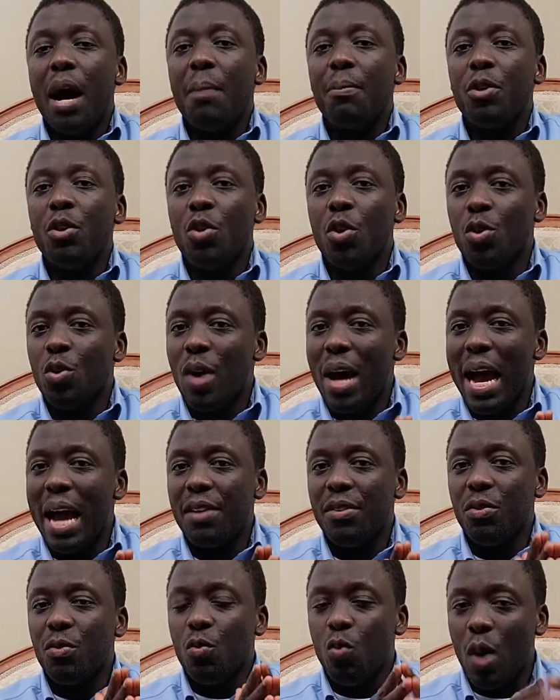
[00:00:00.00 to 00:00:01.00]
you
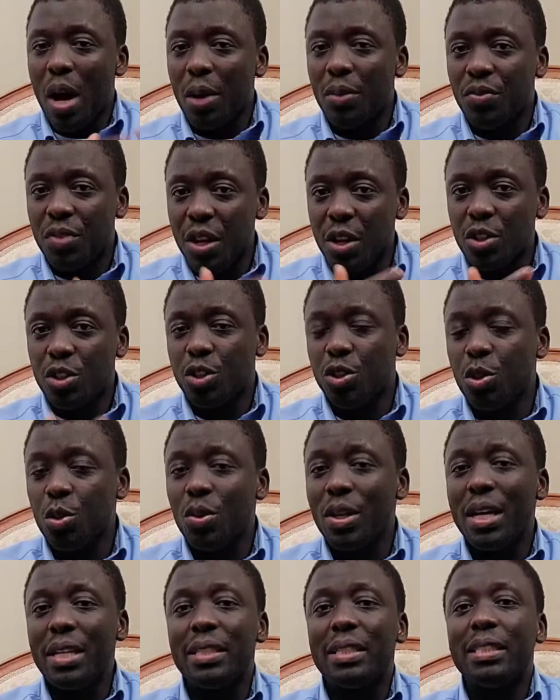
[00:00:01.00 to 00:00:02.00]
had wealthier
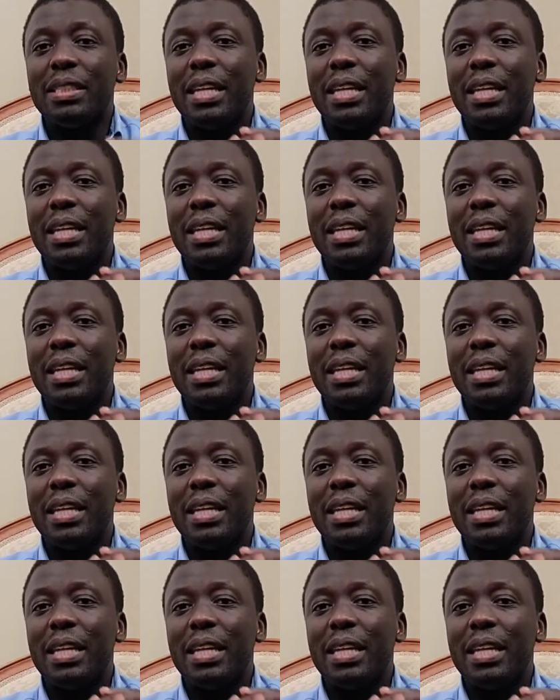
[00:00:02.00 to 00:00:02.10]
students.